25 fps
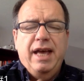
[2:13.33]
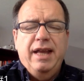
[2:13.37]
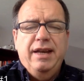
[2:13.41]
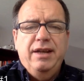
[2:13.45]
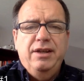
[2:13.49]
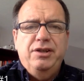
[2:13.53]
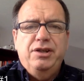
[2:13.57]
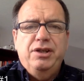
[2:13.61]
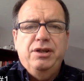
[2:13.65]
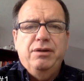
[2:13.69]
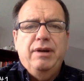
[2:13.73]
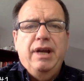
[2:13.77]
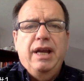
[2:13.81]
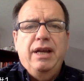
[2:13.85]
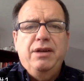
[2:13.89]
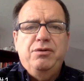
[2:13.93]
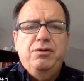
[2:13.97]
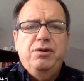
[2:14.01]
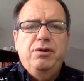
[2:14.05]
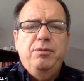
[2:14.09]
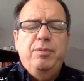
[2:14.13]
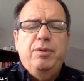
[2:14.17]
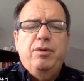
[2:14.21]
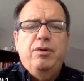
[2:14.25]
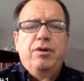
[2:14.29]
is your
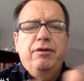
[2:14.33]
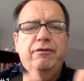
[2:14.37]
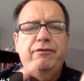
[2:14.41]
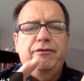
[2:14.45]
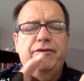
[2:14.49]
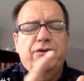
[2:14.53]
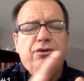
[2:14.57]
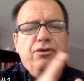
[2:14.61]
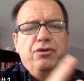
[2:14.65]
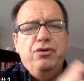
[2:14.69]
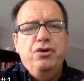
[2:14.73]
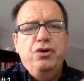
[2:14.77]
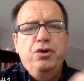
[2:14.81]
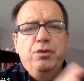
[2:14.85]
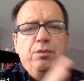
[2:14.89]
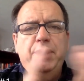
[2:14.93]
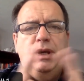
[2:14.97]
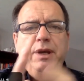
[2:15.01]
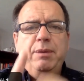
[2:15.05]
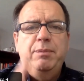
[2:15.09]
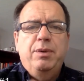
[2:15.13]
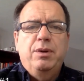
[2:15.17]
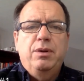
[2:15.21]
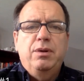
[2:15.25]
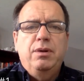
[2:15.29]
entry point for new
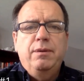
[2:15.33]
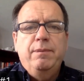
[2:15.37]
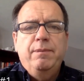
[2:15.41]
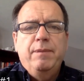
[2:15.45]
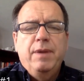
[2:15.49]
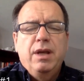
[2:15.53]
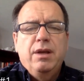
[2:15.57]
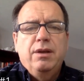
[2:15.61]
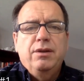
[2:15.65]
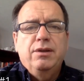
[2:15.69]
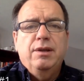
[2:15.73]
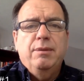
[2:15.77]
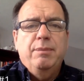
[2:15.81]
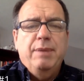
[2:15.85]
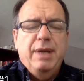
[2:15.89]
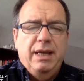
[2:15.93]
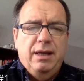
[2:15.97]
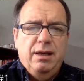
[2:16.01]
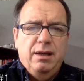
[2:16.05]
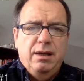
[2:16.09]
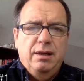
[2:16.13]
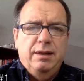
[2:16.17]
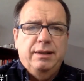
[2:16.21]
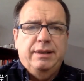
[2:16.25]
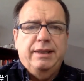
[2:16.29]
people to
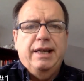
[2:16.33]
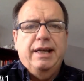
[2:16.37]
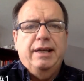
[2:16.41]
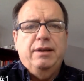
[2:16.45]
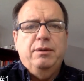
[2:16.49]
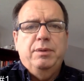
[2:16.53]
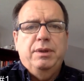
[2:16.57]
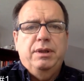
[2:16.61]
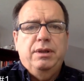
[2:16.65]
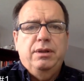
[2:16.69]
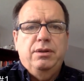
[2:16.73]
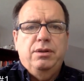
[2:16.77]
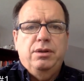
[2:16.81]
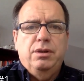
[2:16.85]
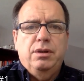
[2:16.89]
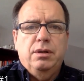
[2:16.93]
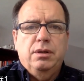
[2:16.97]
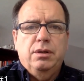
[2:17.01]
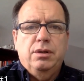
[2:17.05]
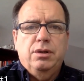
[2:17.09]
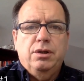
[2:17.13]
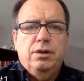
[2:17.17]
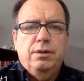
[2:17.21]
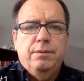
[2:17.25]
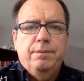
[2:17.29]
make contact with the
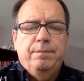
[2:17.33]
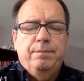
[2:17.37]
church.